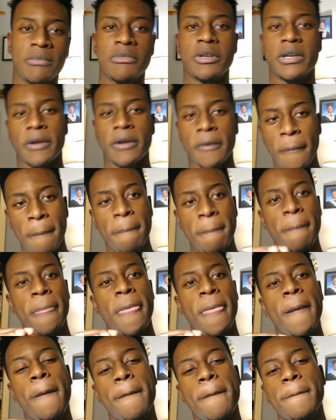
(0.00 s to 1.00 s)
Okay.
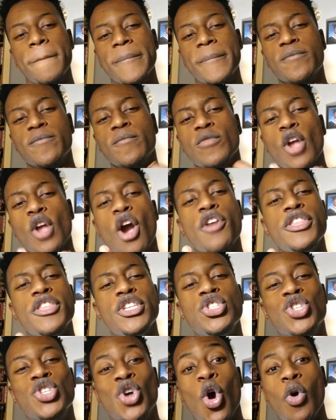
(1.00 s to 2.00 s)
Are these
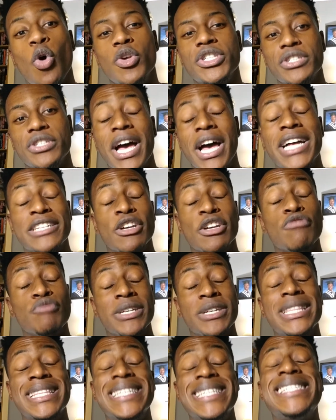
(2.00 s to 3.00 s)
goals
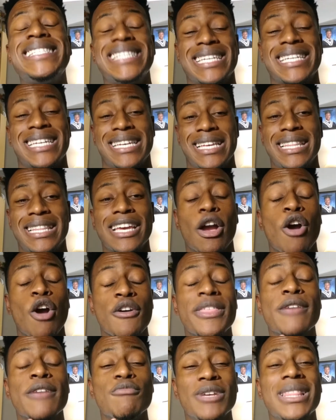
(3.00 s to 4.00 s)
realistic? Like, are
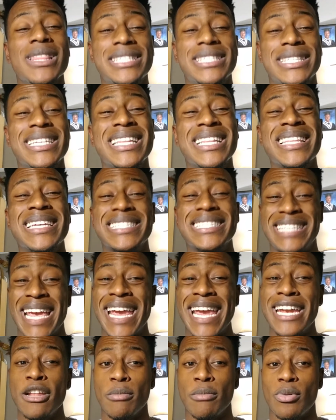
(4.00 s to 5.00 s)
they realistically
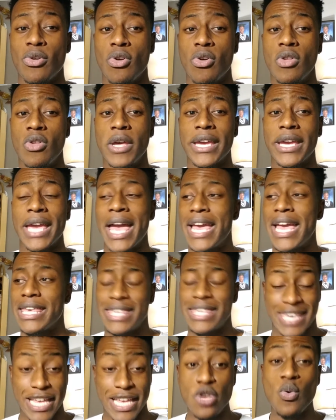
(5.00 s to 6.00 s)
attainable? Like,
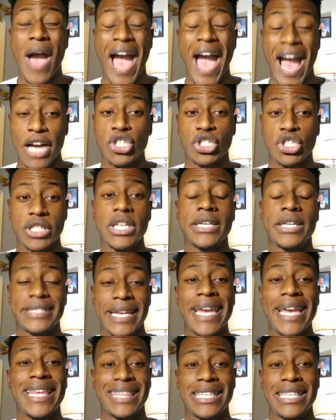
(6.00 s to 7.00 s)
can you actually
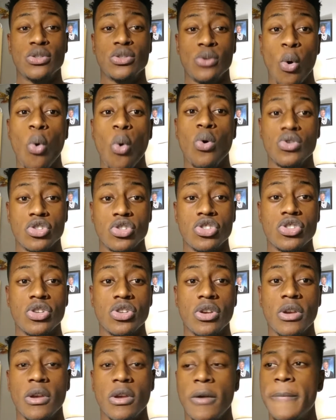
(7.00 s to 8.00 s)
attain these goals?
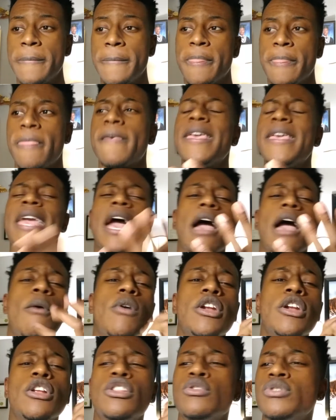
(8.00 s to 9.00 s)
Yeah, I want
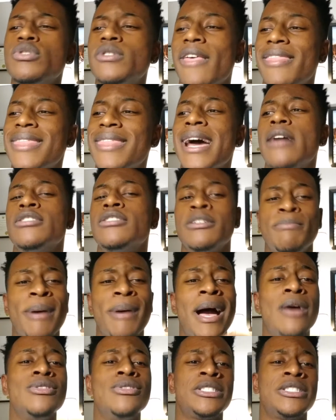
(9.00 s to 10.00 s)
to lose 1,000
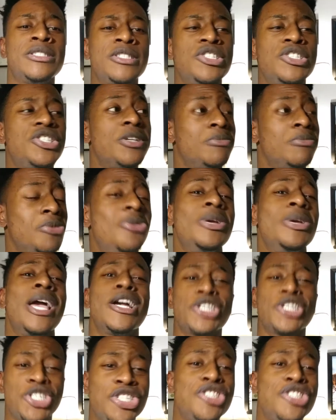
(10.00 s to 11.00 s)
pounds in the gym. Oh yeah,
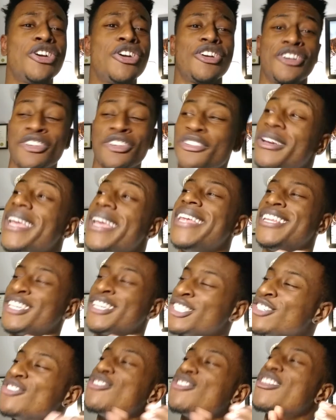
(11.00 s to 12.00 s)
sure, great,
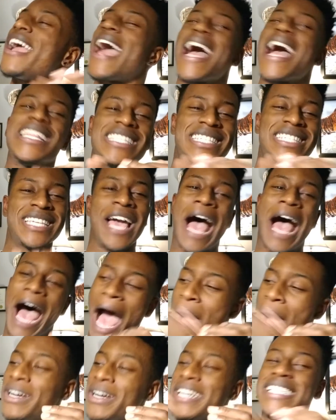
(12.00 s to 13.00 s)
congrats. I
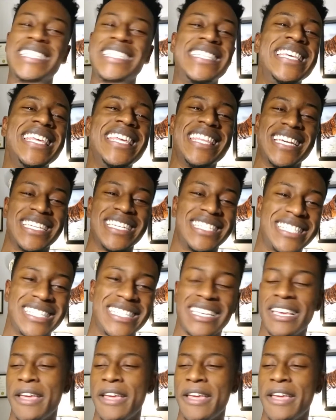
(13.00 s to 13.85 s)
want to see this.